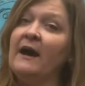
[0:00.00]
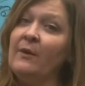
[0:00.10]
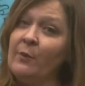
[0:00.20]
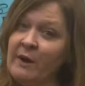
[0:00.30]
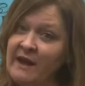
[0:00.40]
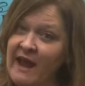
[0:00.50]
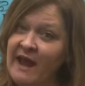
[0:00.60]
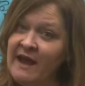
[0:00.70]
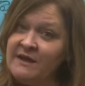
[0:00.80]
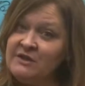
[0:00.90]
we're going to
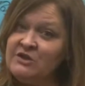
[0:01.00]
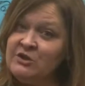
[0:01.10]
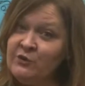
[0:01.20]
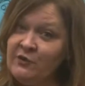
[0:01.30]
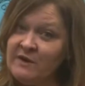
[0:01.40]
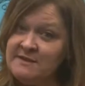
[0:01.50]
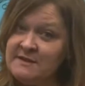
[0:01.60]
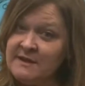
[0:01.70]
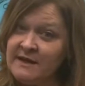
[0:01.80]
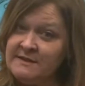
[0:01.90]
add two
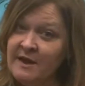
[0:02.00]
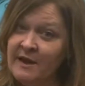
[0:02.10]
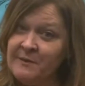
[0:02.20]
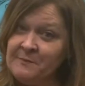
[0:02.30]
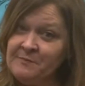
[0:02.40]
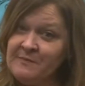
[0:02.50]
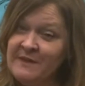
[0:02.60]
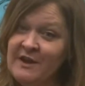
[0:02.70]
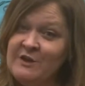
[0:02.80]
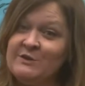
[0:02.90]
phrases at a time.
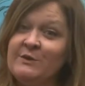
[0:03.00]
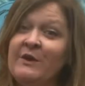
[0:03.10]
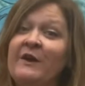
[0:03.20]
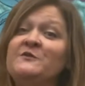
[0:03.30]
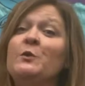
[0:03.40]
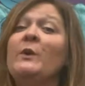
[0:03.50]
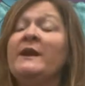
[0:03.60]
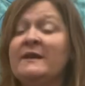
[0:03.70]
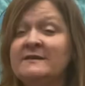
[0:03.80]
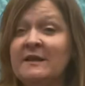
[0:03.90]
So you have to
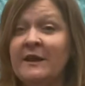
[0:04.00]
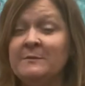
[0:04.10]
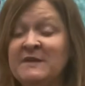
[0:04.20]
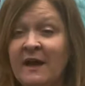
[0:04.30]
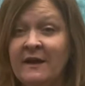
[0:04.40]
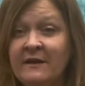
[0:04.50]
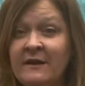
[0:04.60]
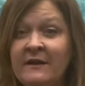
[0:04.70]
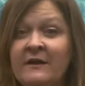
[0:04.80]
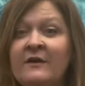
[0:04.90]
wait until I'm done
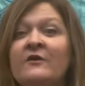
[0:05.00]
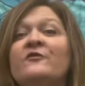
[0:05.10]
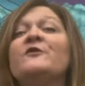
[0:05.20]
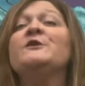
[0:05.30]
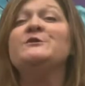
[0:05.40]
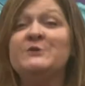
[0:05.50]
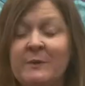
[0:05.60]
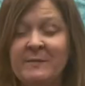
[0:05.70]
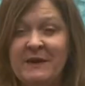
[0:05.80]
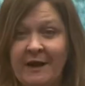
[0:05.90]
for you to
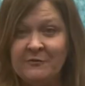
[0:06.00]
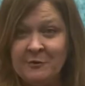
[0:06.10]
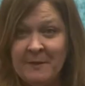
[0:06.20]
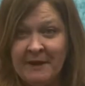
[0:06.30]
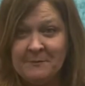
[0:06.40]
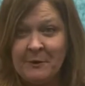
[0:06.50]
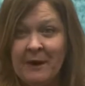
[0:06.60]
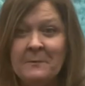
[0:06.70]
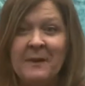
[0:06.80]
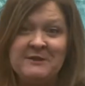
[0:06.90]
repeat after me. All
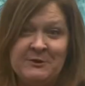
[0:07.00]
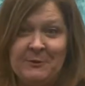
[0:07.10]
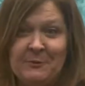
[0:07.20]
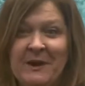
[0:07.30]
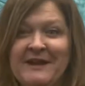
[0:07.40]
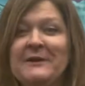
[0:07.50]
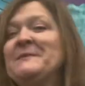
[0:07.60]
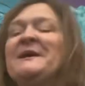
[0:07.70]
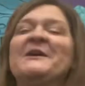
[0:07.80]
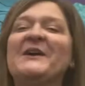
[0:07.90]
right, my turn. Ready?
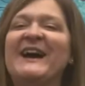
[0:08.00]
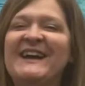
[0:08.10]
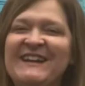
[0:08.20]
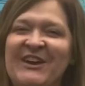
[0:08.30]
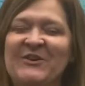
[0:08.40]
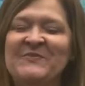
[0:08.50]
Here I go.